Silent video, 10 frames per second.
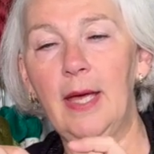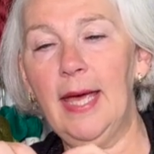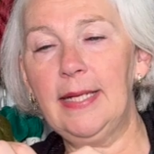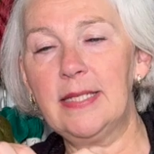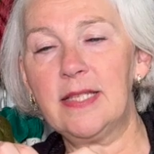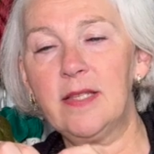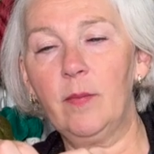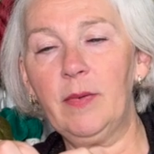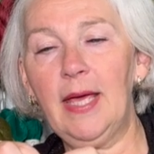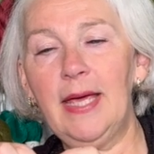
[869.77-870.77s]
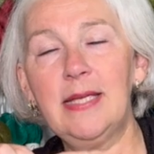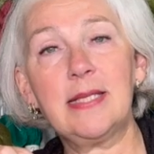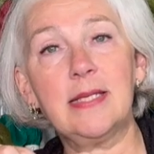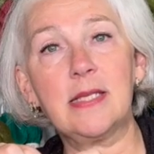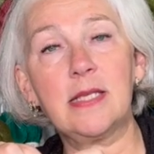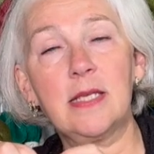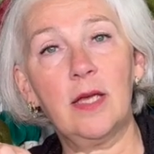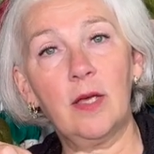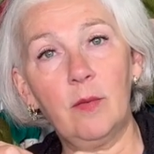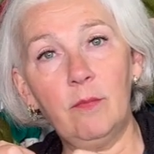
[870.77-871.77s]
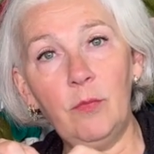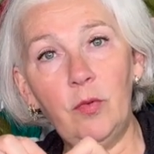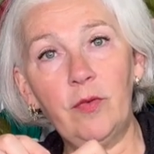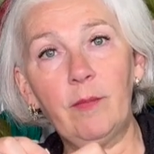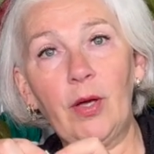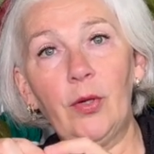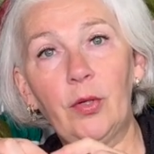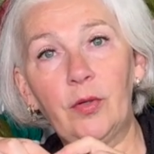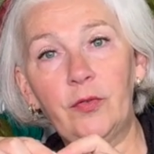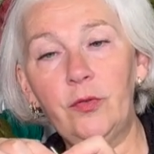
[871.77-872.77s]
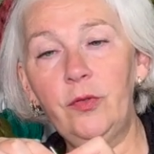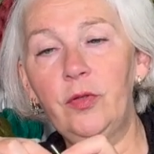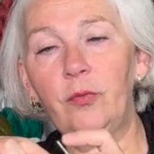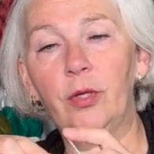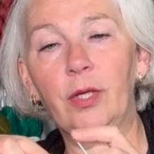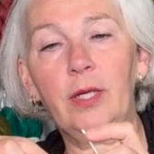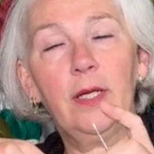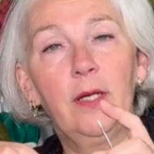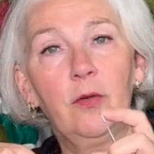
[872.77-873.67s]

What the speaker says: and in some cases moving my hook through the work